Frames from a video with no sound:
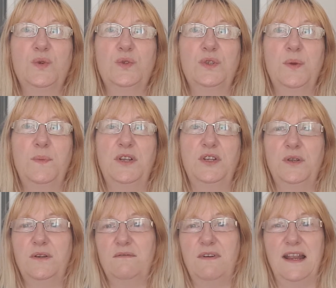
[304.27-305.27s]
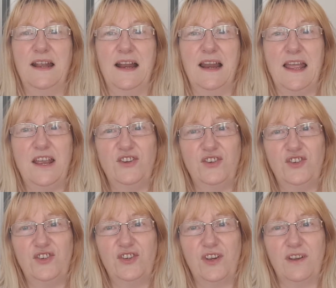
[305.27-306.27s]
also been doing her
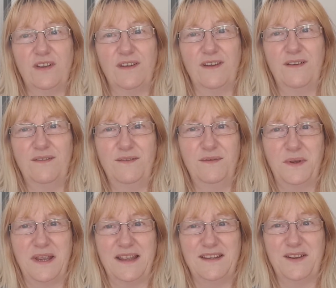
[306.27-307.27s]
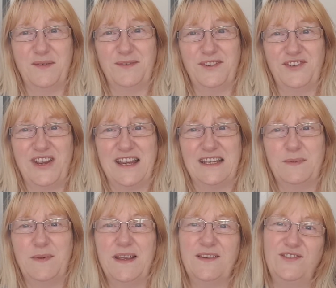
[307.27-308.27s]
English, and we're getting up to
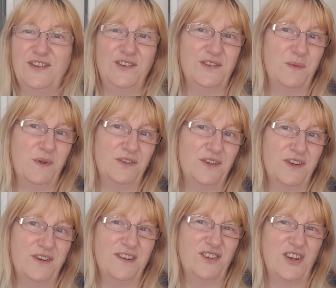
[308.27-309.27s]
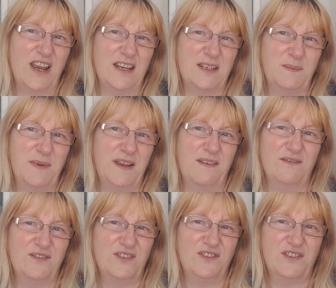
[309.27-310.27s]
Shakespeare. She doesn't want to do the Shakespeare.
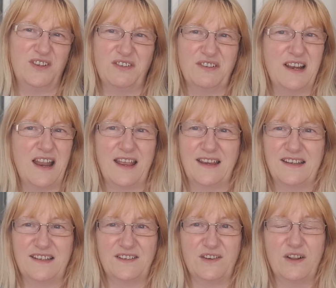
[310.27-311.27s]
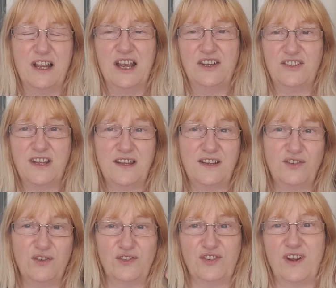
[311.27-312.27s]
She doesn't like it at all. She said they
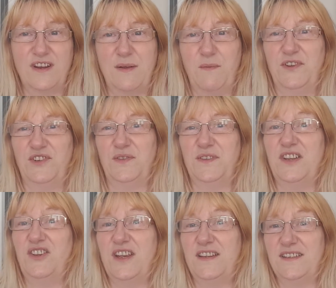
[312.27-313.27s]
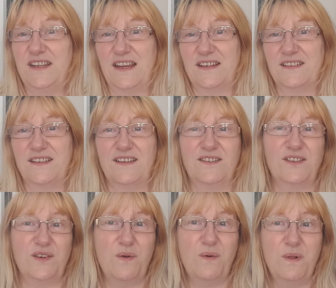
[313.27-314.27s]
touched on it when she was in year six at
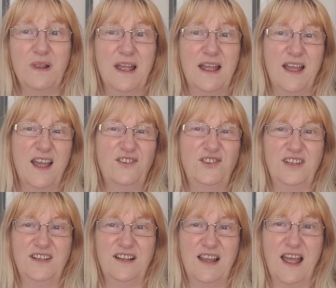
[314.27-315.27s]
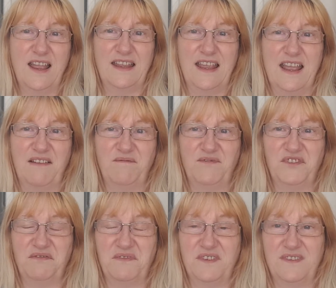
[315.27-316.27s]
school, and she didn't like it.
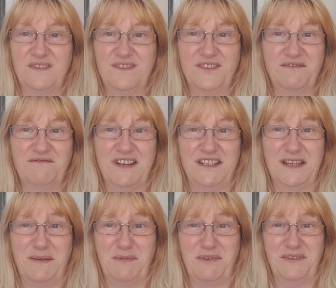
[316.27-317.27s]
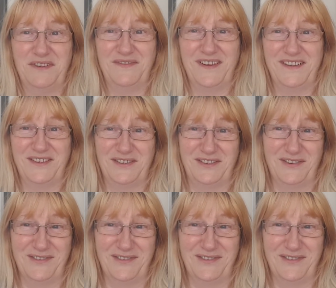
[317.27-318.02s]
She doesn't really see the point of it and doesn't